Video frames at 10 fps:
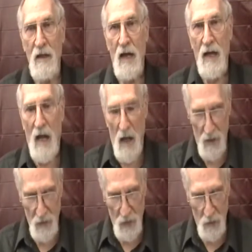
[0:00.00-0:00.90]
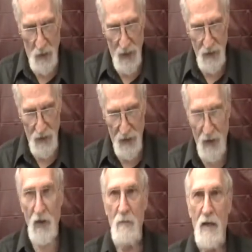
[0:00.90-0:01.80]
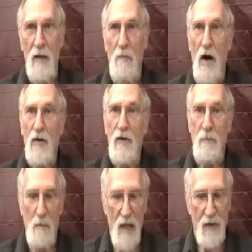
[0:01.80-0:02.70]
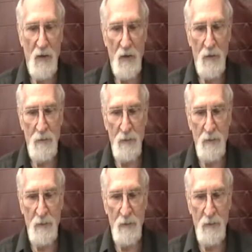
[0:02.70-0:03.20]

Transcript: And I also guessed that it could be a modern blender.